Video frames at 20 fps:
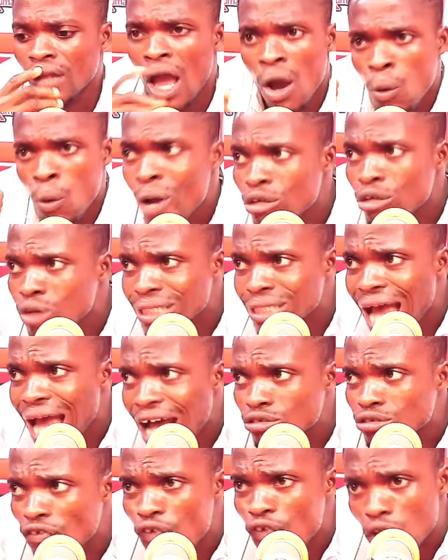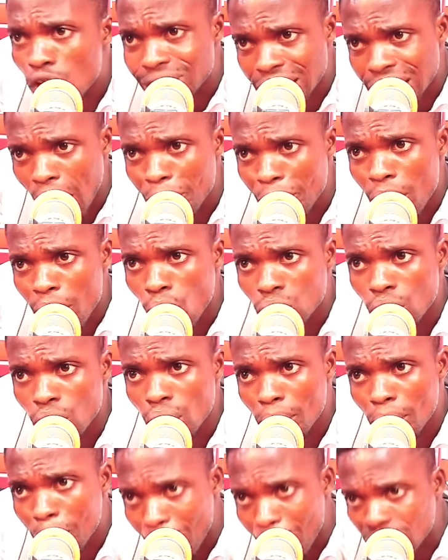Where's the house of folk set up your
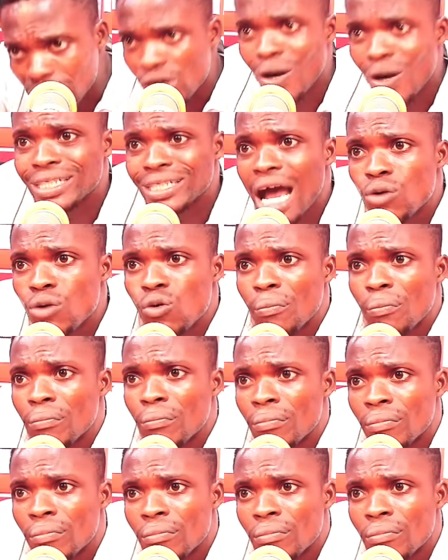Patrick Razak room?